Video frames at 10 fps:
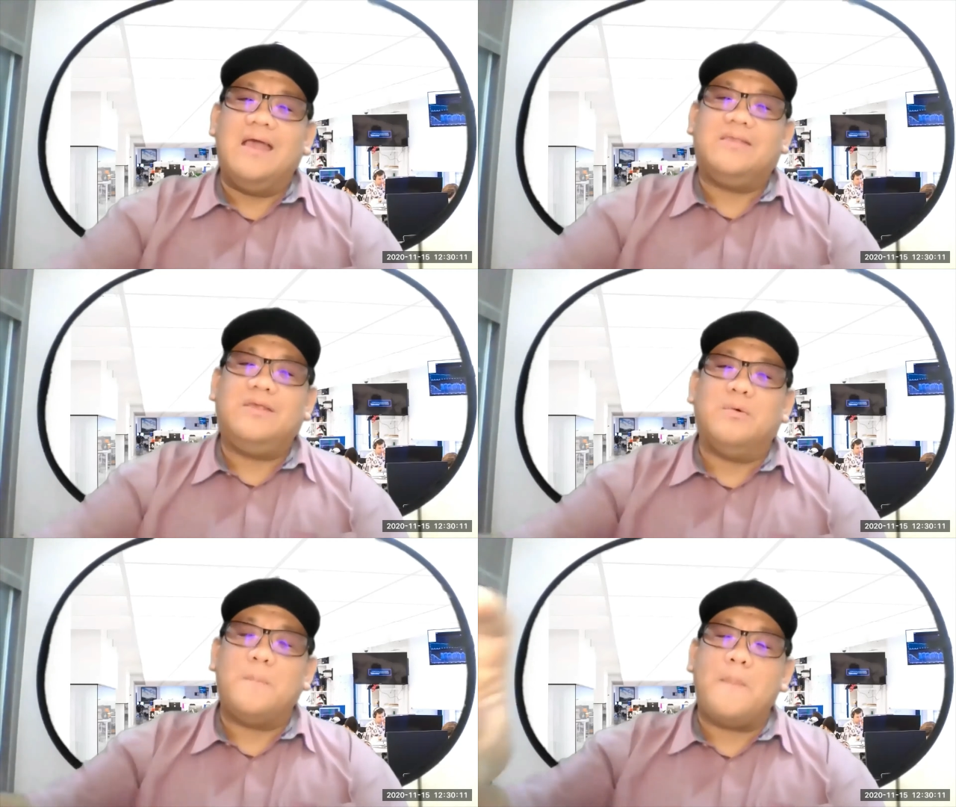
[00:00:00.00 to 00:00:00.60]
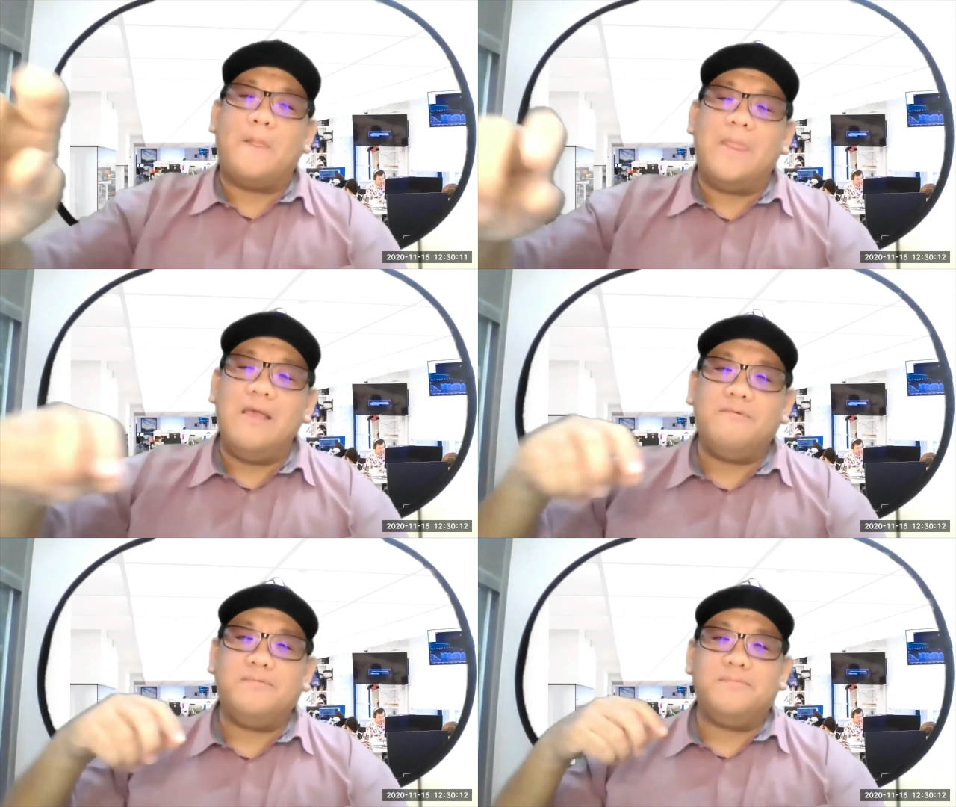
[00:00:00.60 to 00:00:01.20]
So
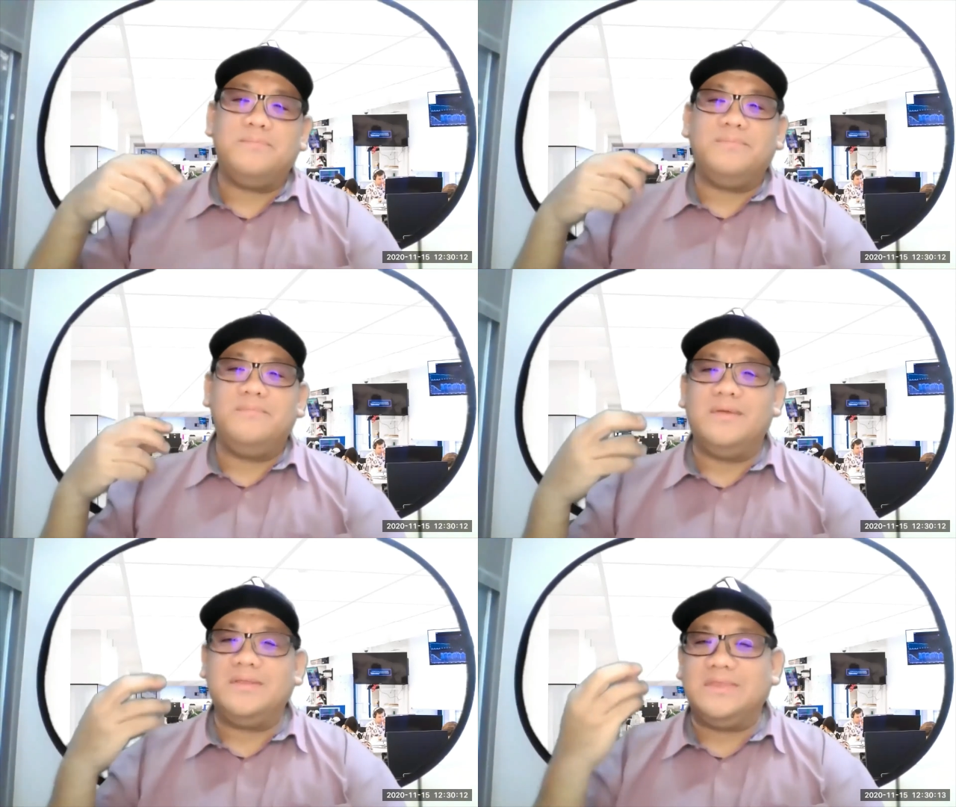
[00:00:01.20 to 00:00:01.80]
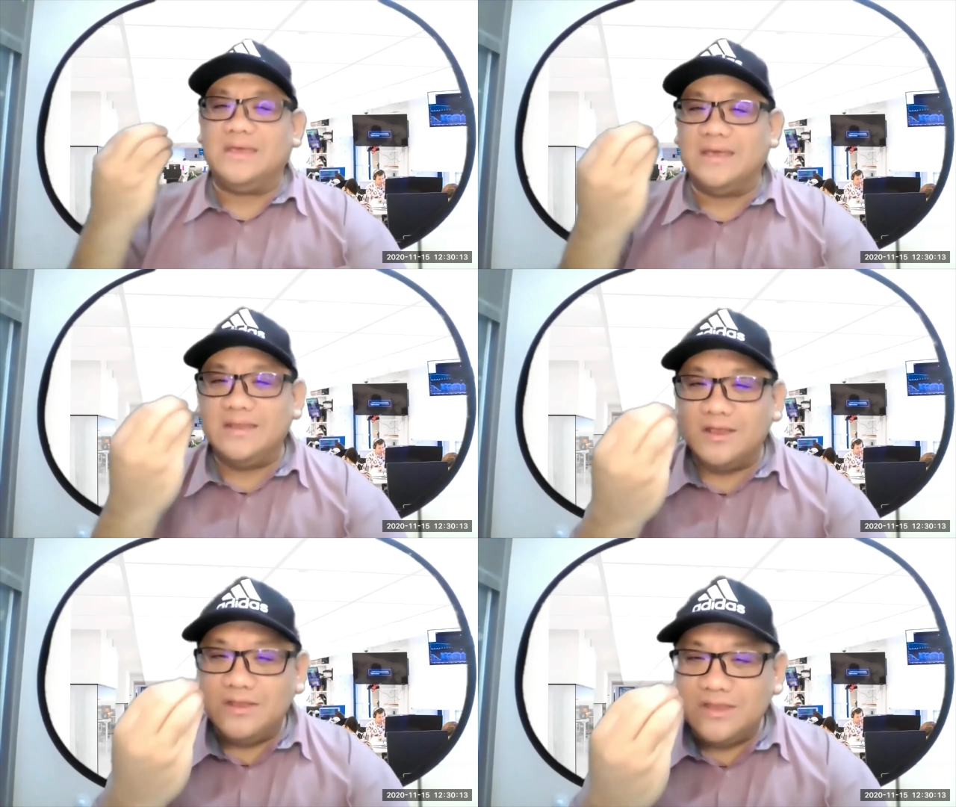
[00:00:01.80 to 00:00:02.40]
if
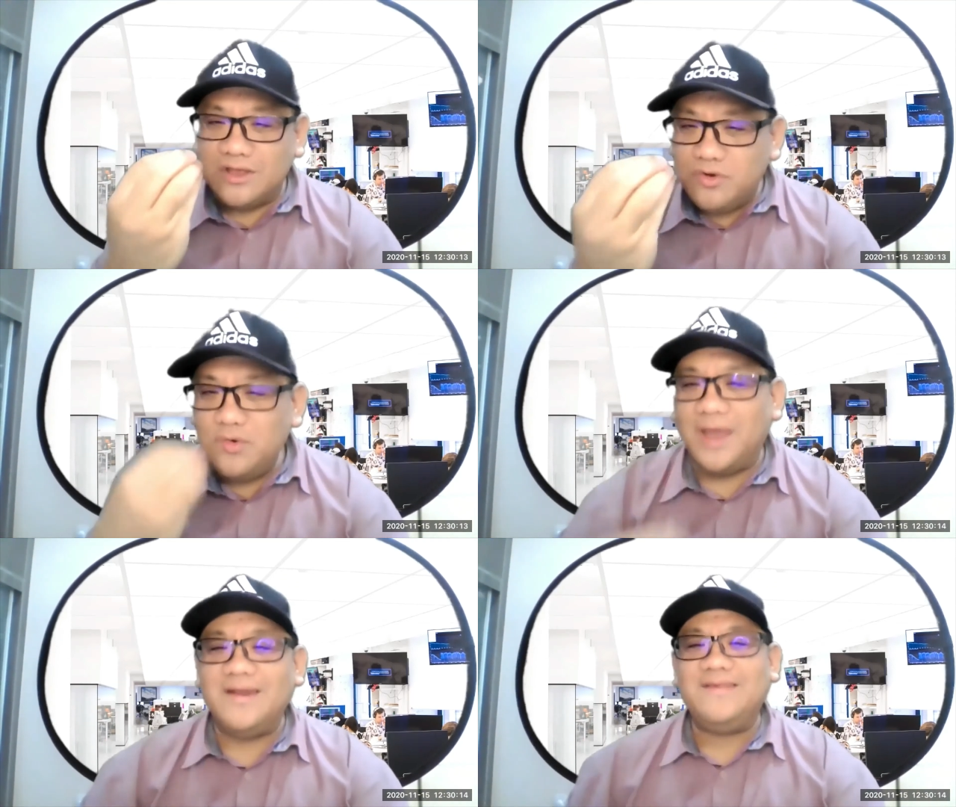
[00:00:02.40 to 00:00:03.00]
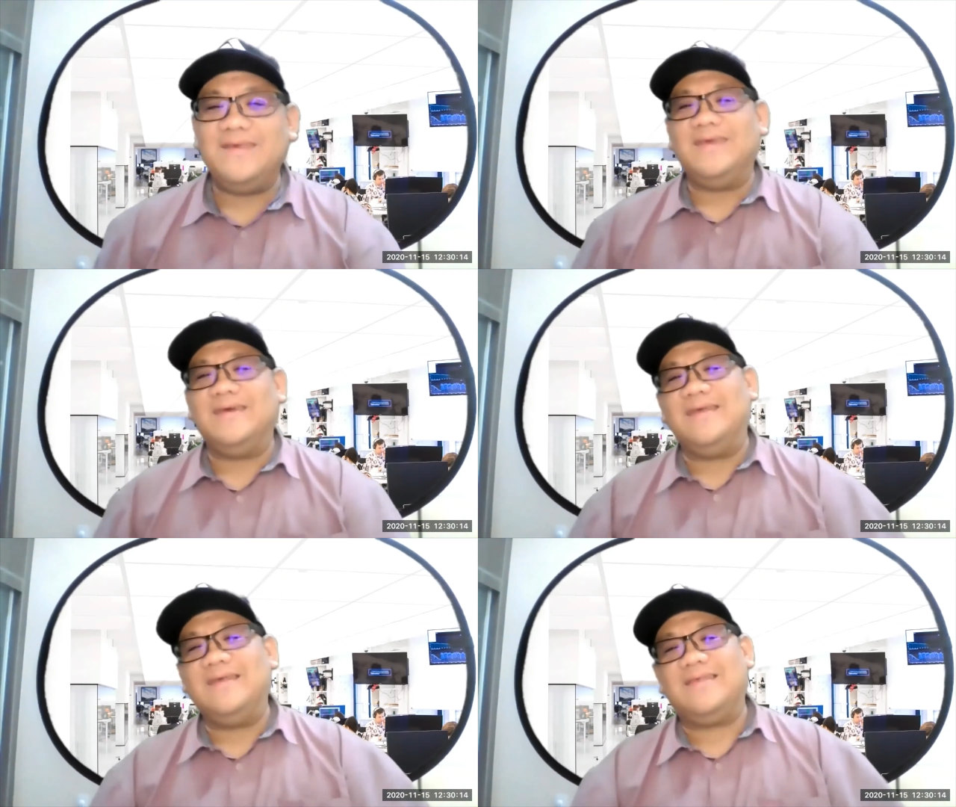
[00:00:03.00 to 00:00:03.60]
the true energy
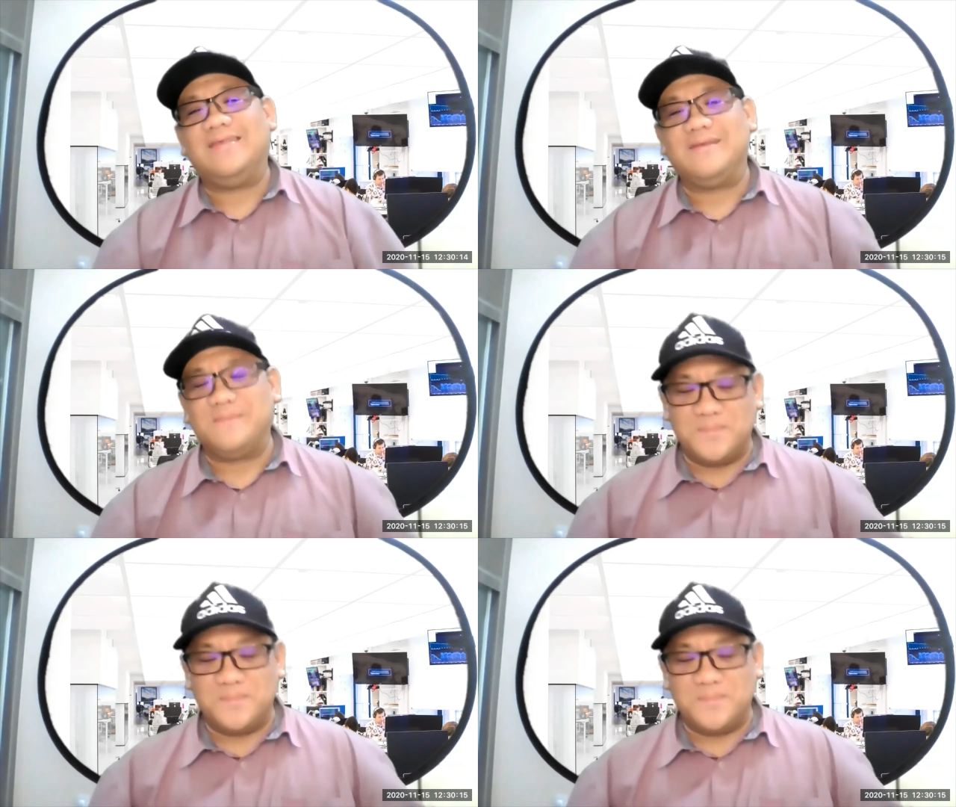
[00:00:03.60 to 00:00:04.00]
here is